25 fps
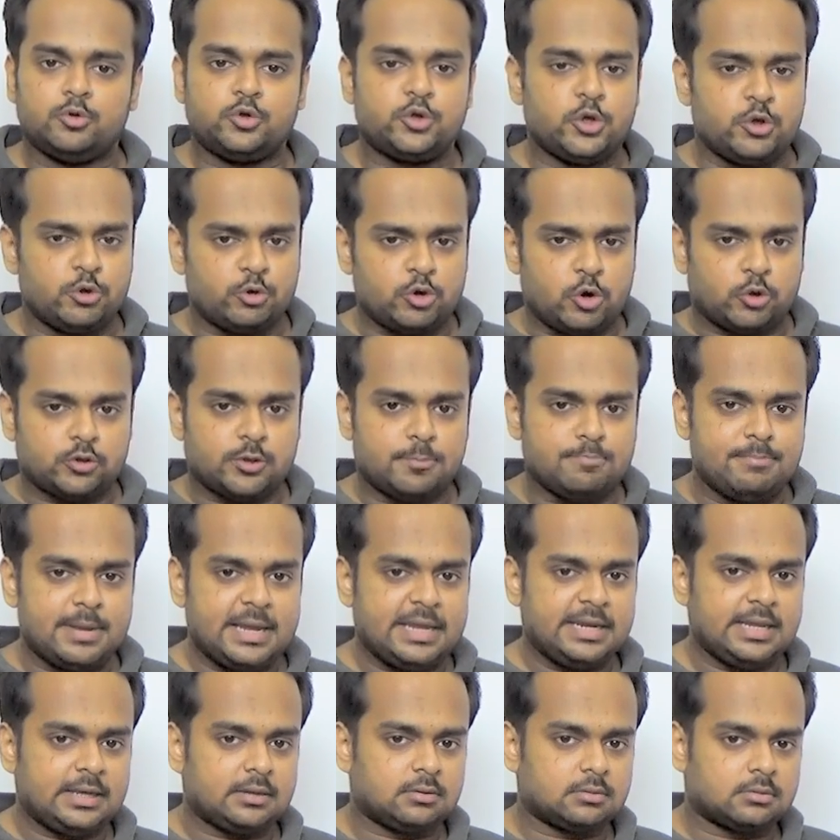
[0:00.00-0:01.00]
Do you know the
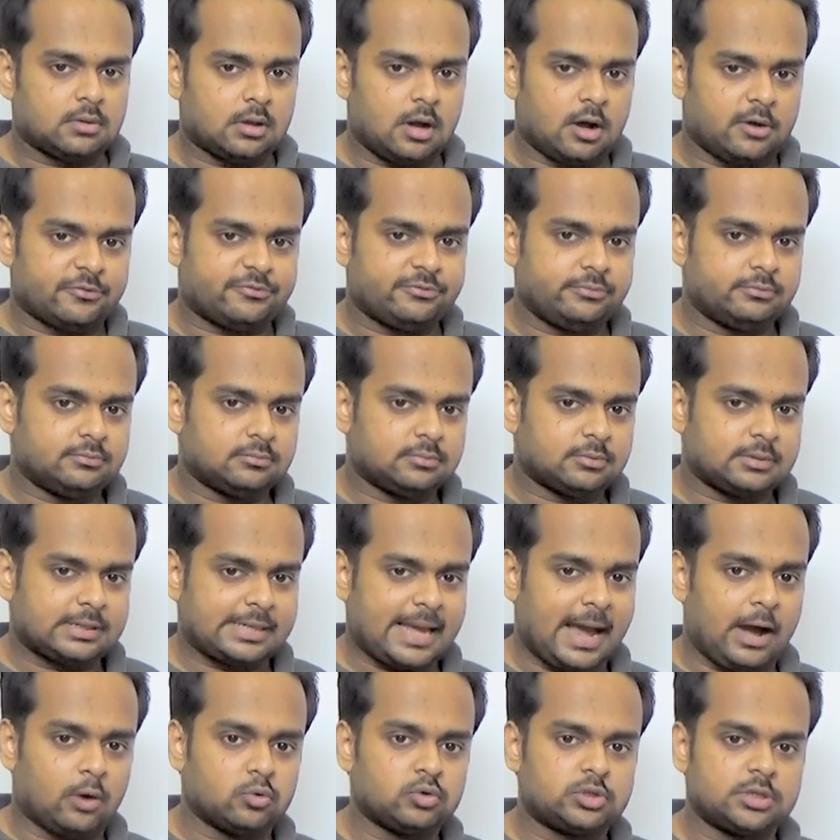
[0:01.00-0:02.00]
meaning of
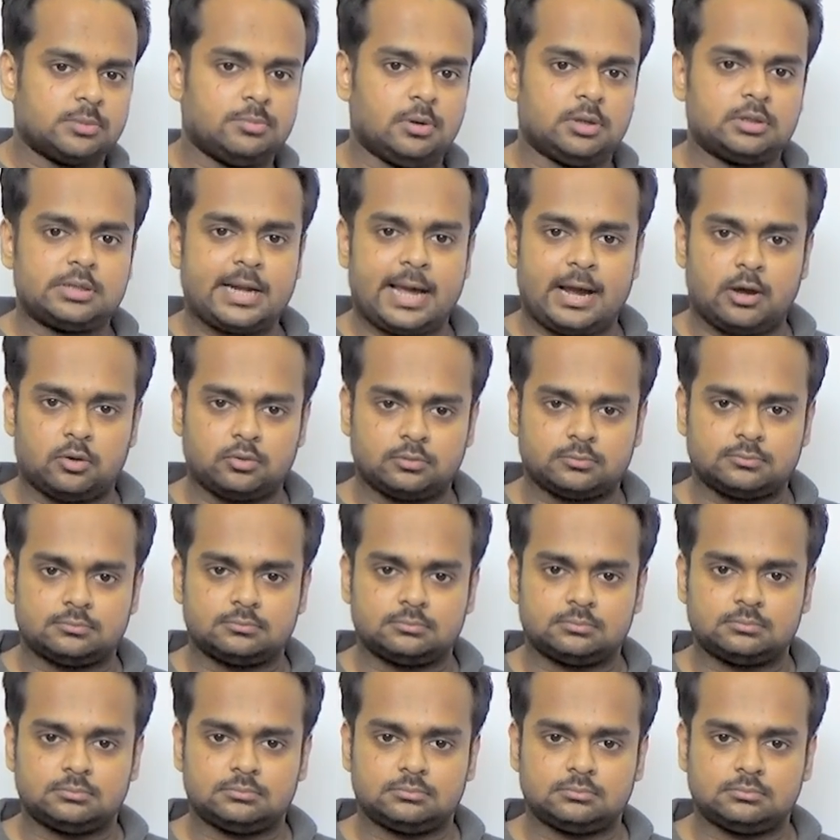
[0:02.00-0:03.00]
countable noun?
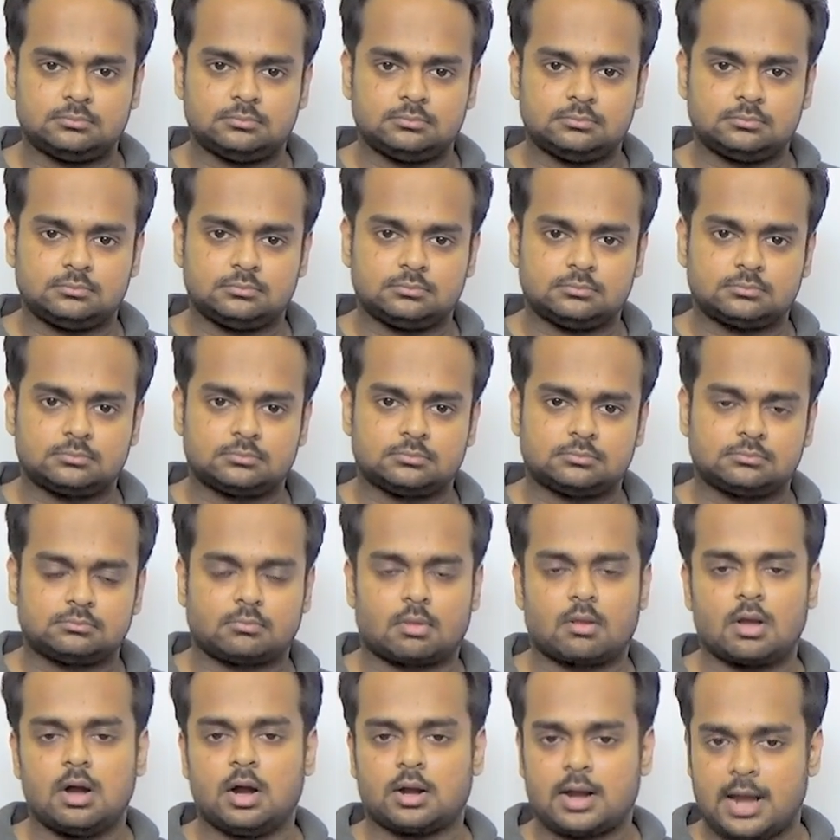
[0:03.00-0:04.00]

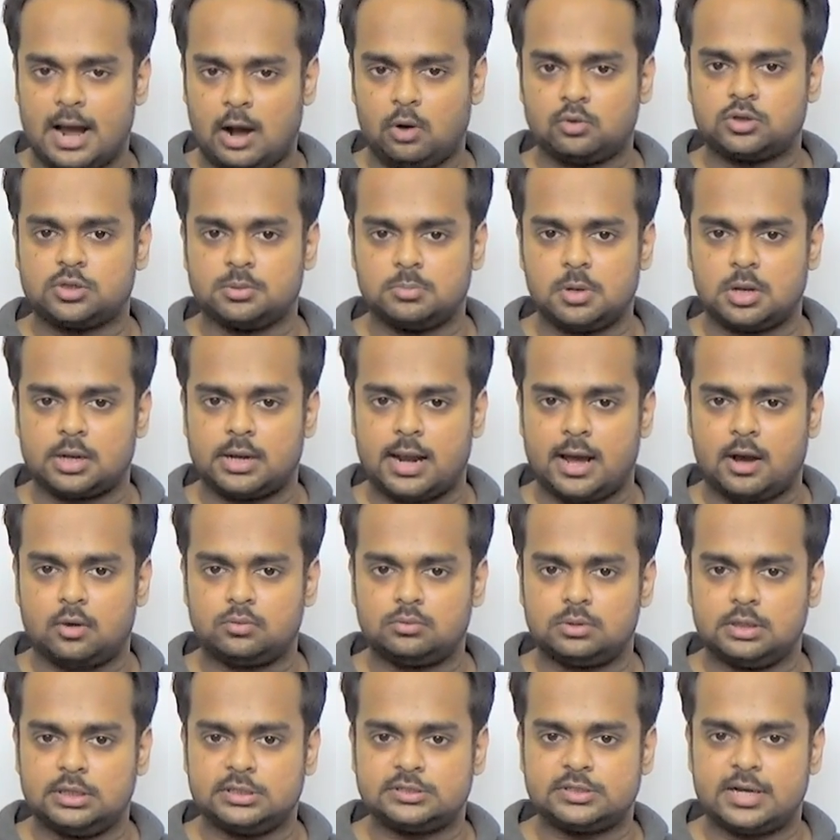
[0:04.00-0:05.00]
A countable
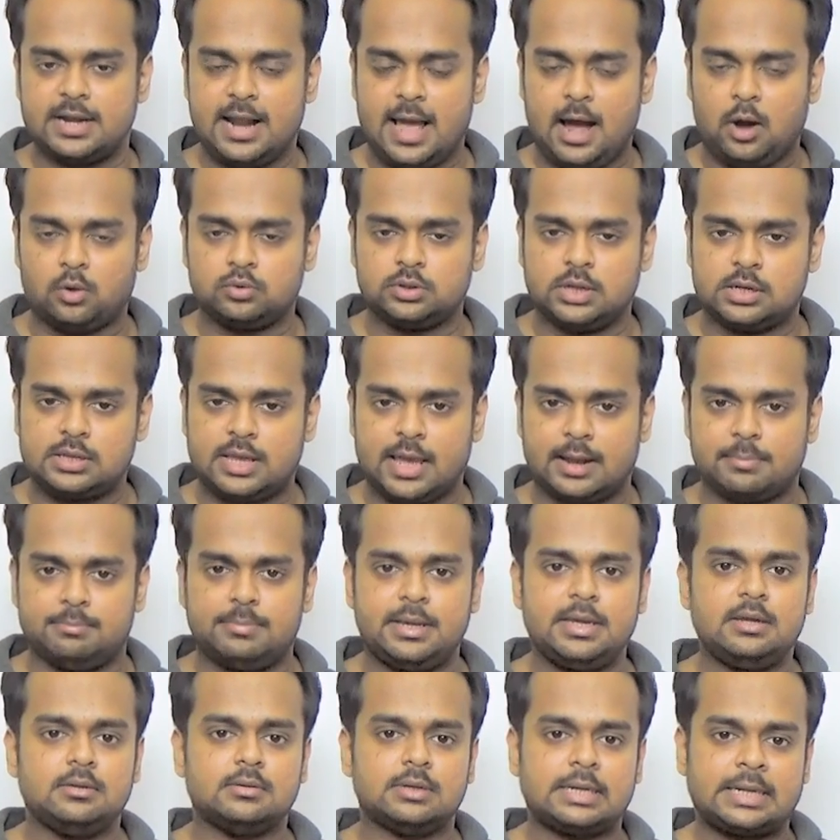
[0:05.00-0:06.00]
noun is a noun that can
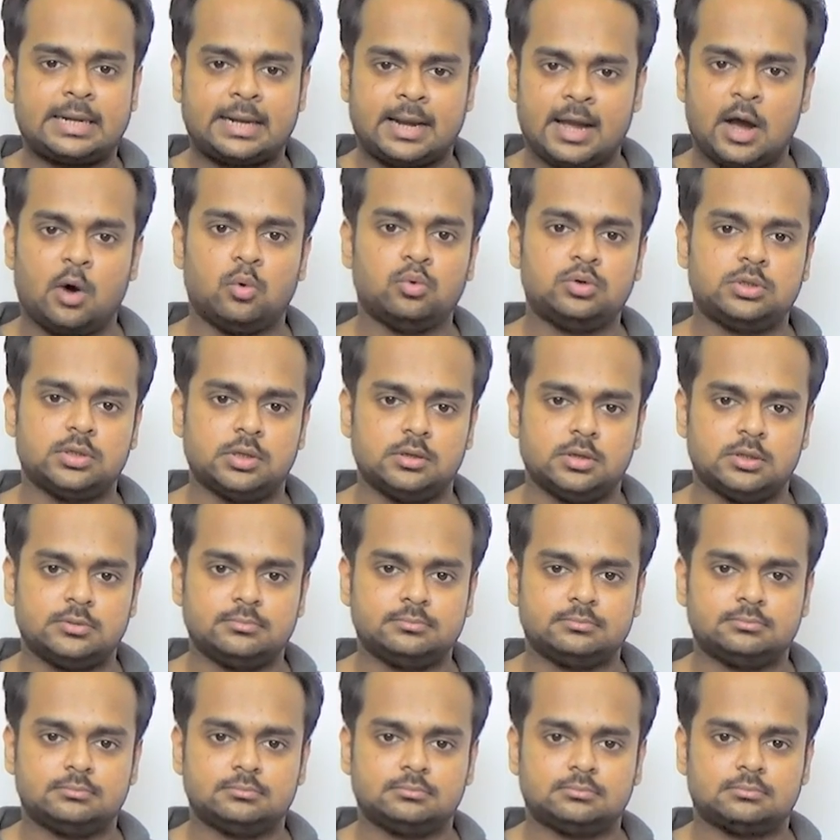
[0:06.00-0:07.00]
be counted,
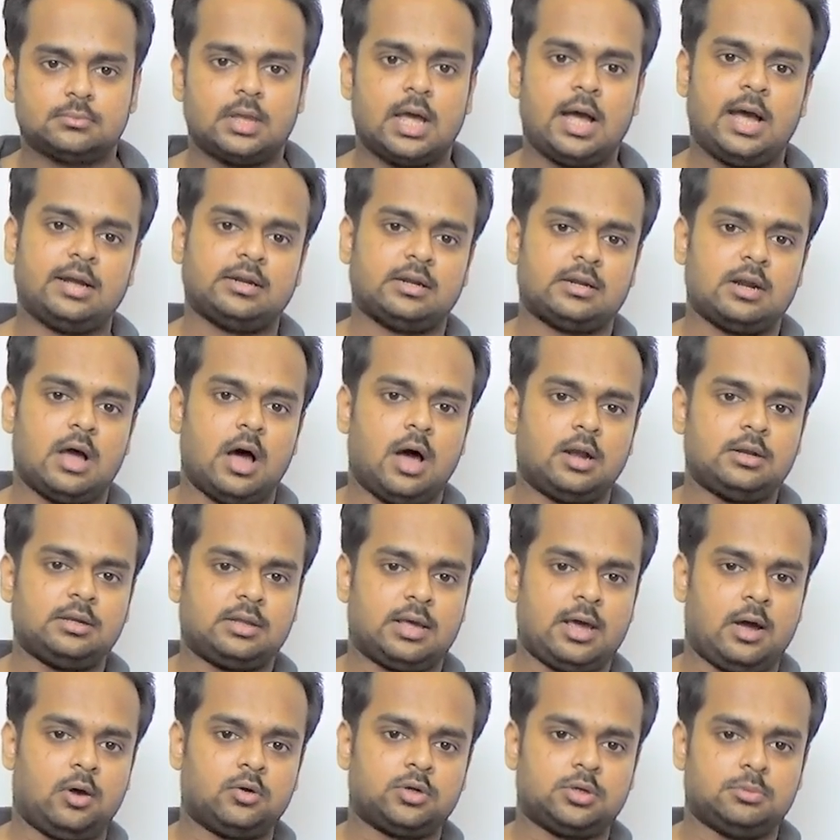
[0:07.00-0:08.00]
and an
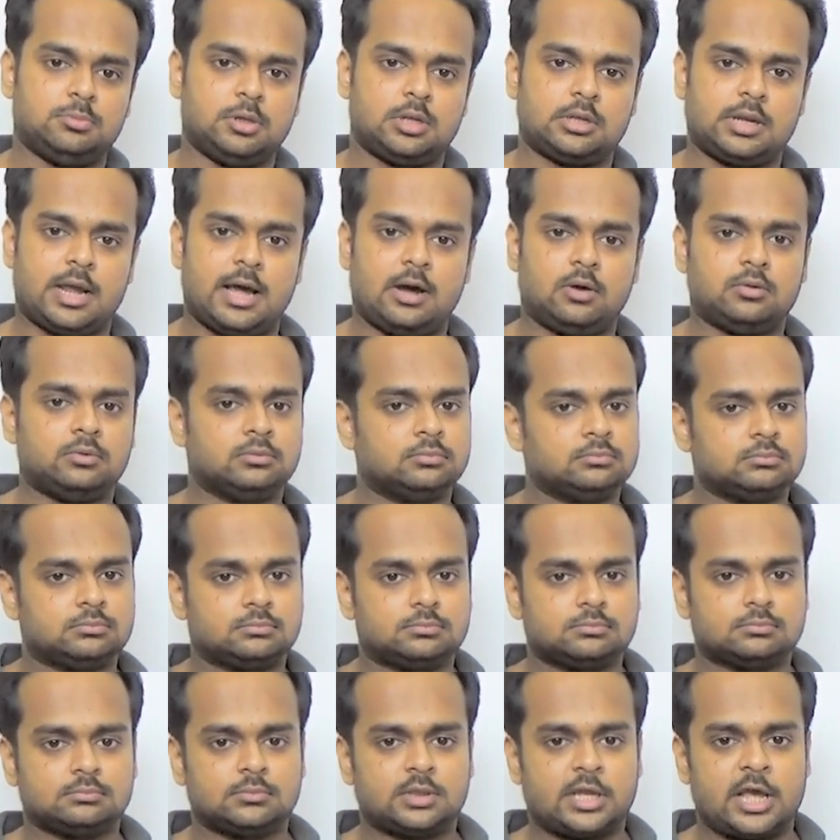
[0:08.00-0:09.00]
uncountable noun
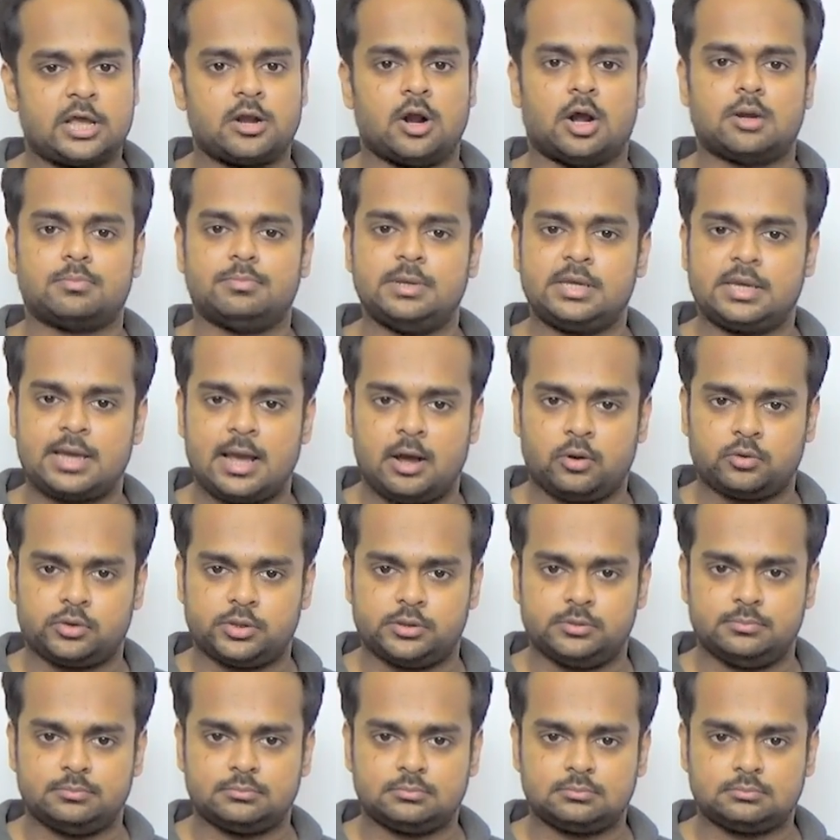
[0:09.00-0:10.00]
cannot be
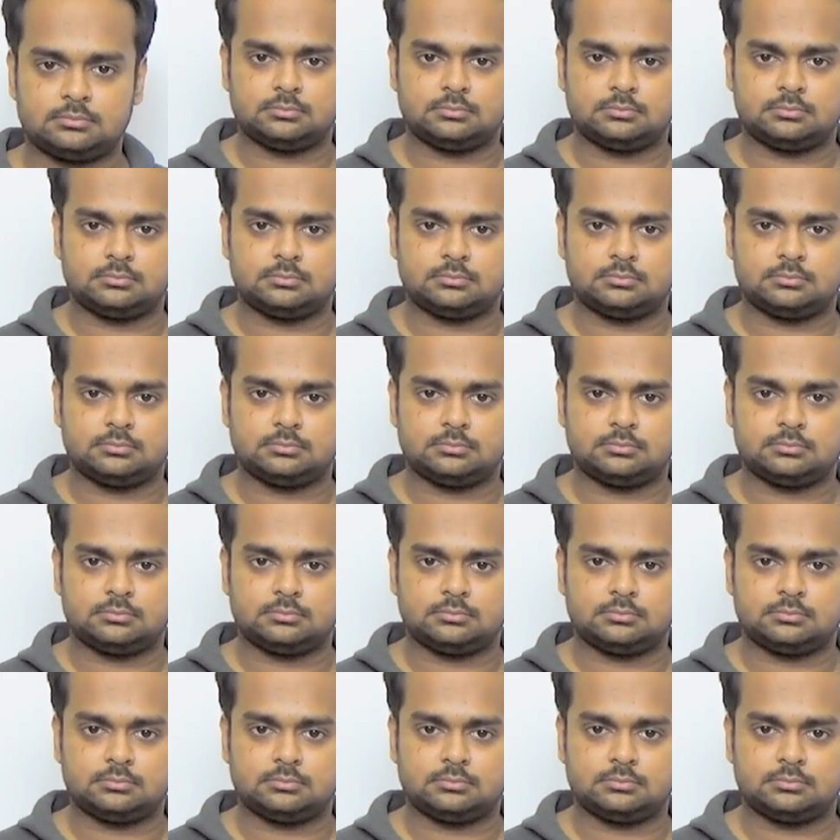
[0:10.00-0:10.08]
counted.